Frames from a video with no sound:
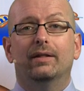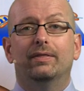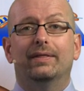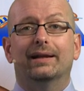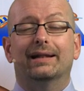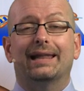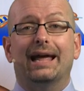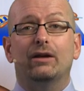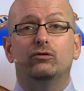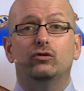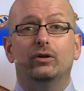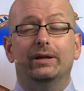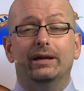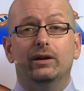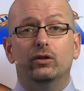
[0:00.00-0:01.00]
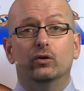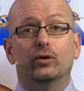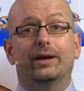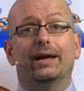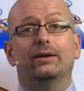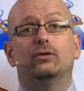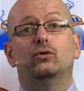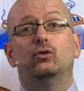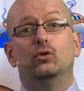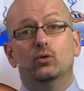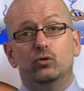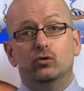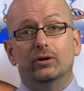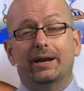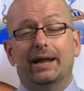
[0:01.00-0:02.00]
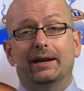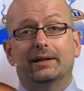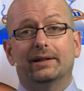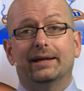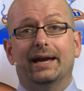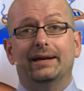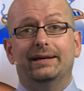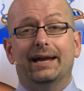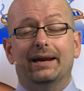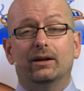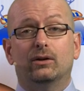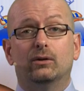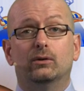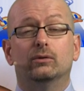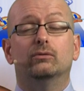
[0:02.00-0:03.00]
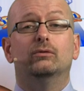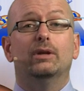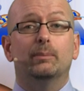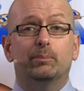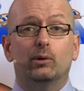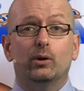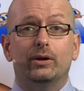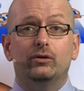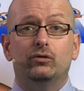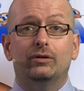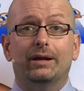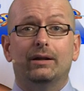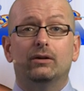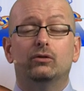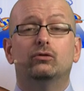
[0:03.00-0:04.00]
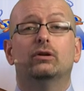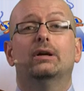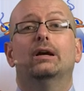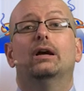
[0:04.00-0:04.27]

that allows you to either get 2 genetically identical diploid cells